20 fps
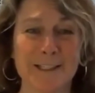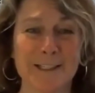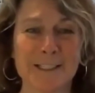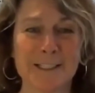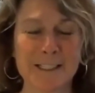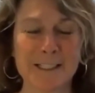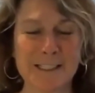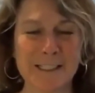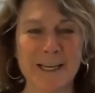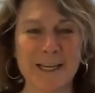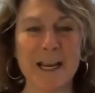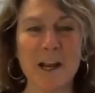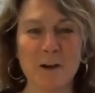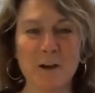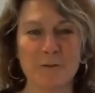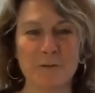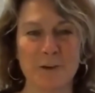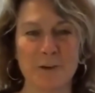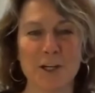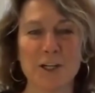to see
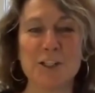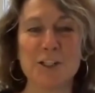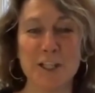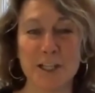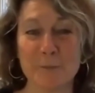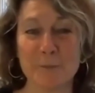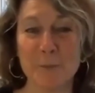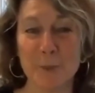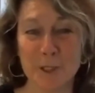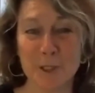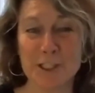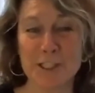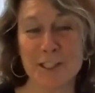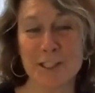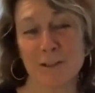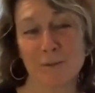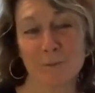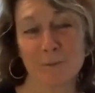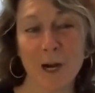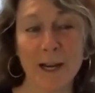how far she can push
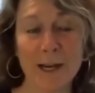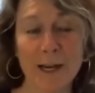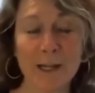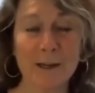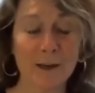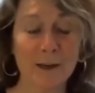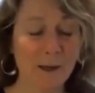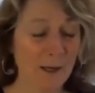them, right?